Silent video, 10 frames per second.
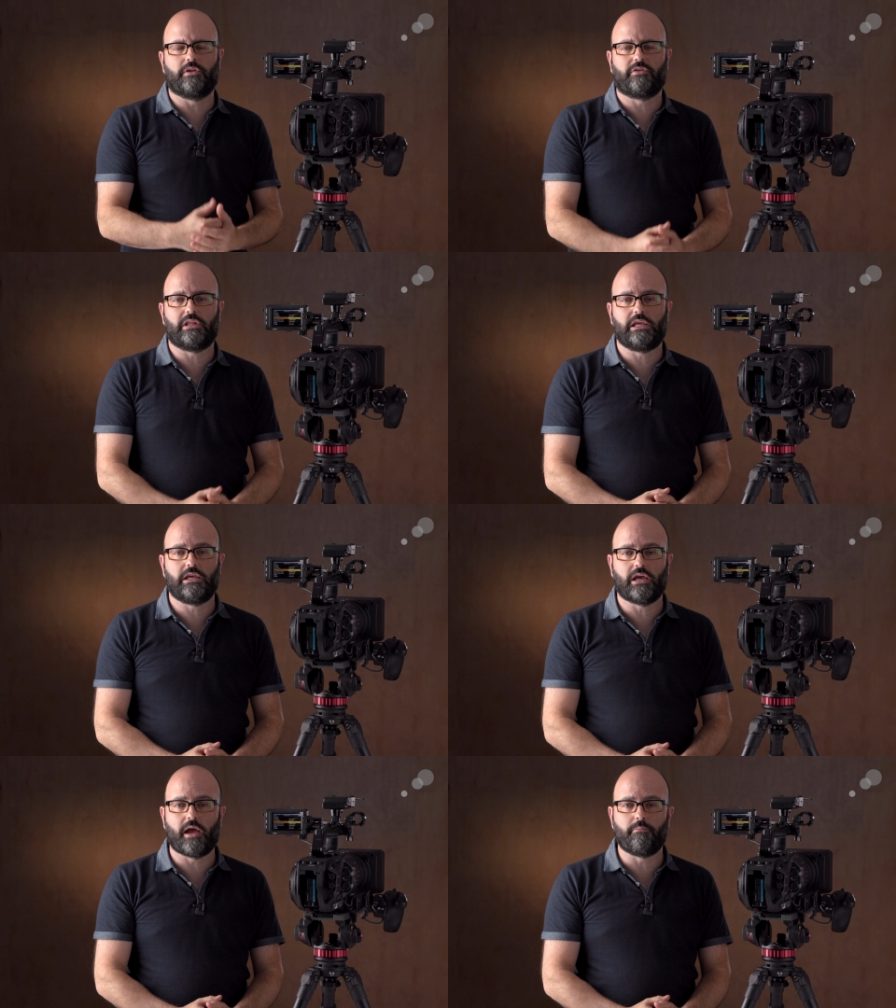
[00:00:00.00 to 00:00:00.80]
the
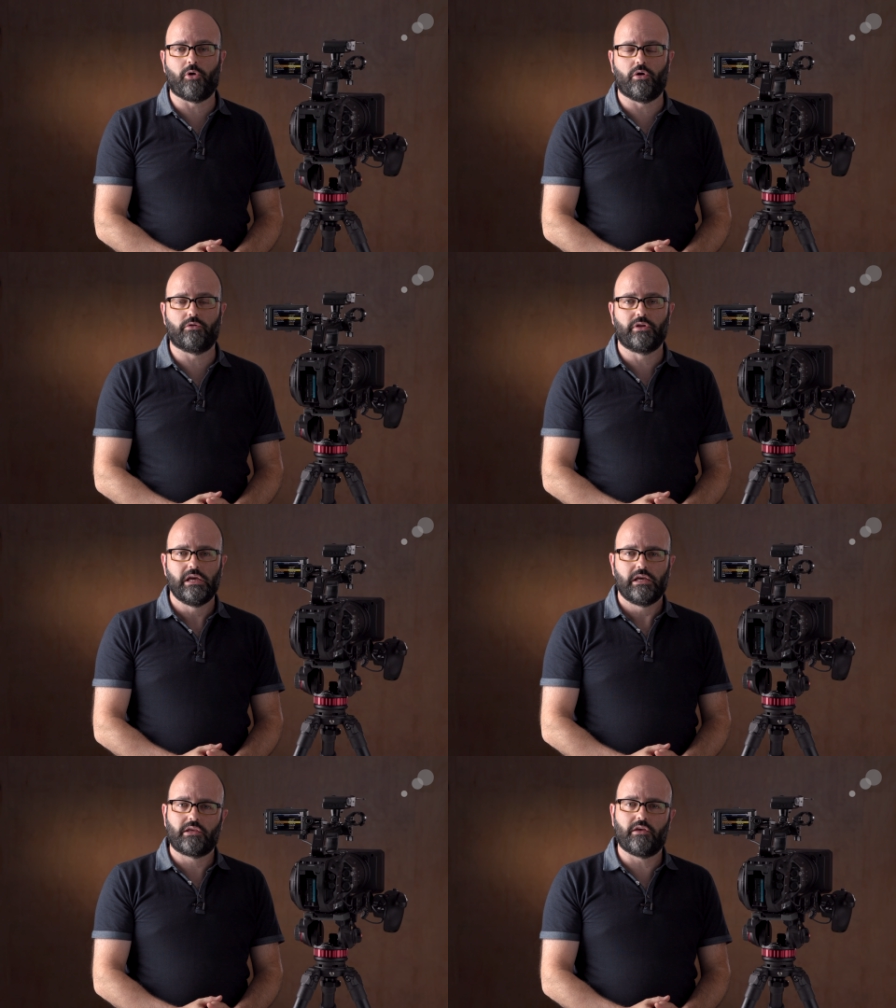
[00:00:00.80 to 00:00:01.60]
EI mode,
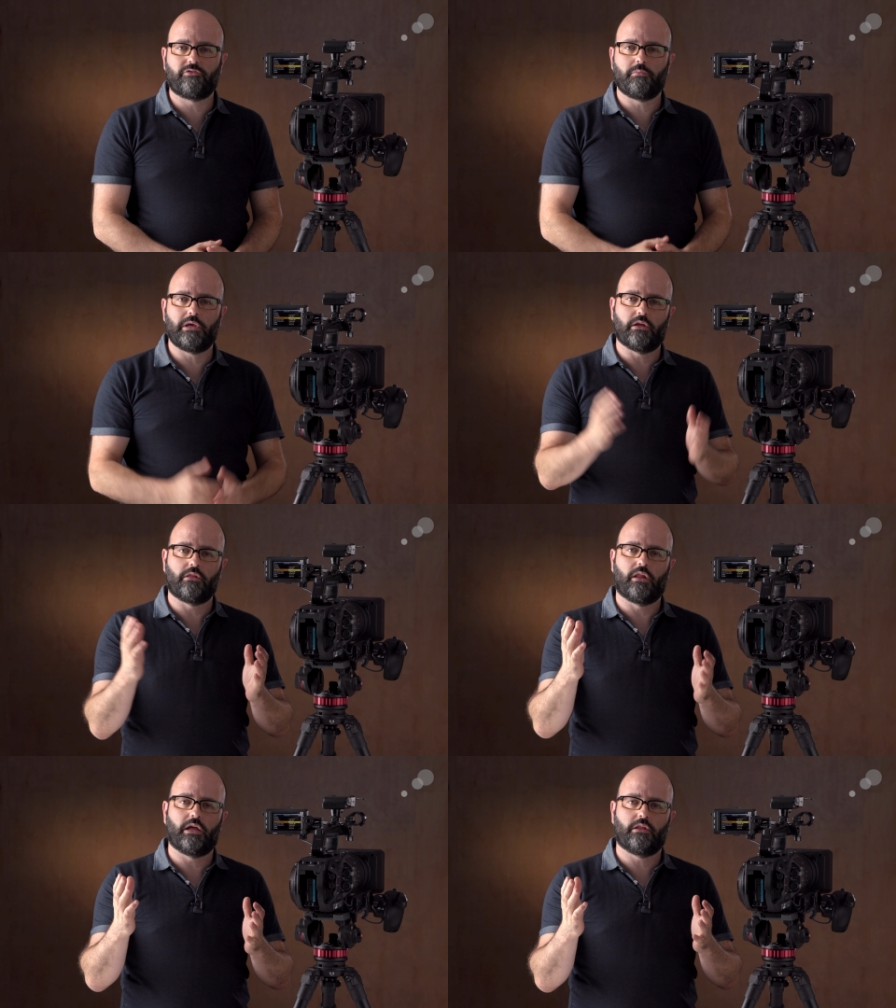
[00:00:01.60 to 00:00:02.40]
gives me a
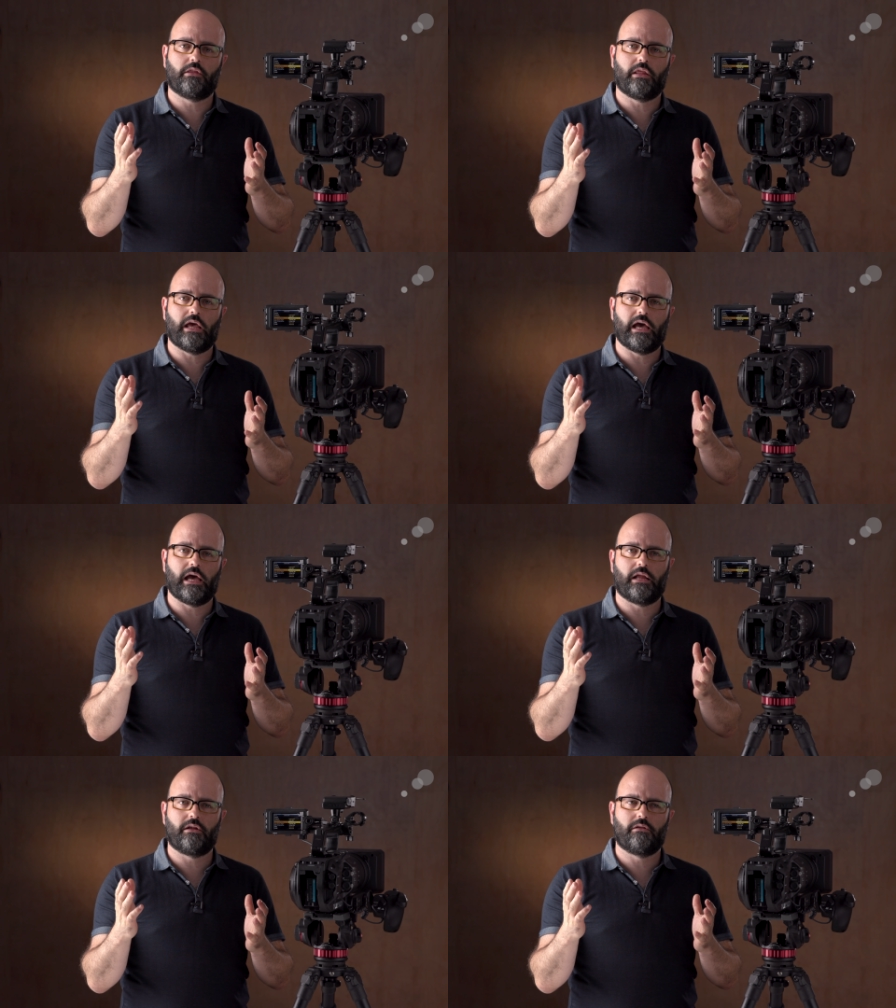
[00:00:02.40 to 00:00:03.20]
LUT
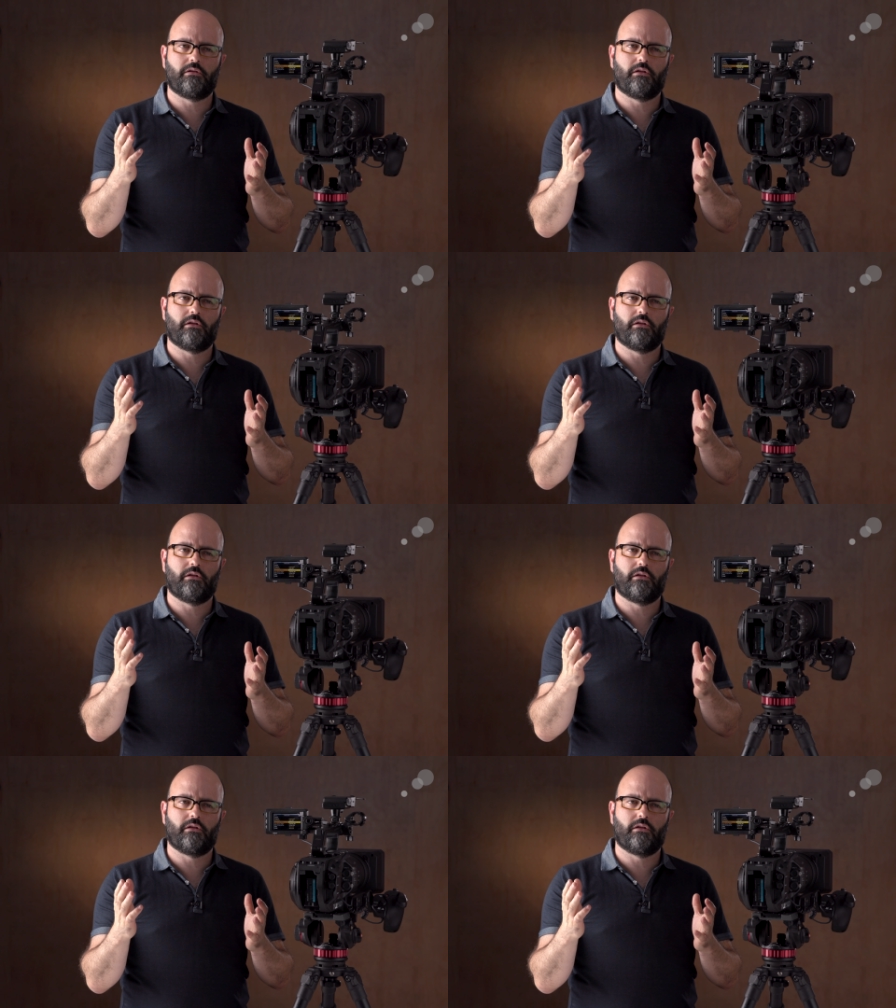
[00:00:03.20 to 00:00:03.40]
that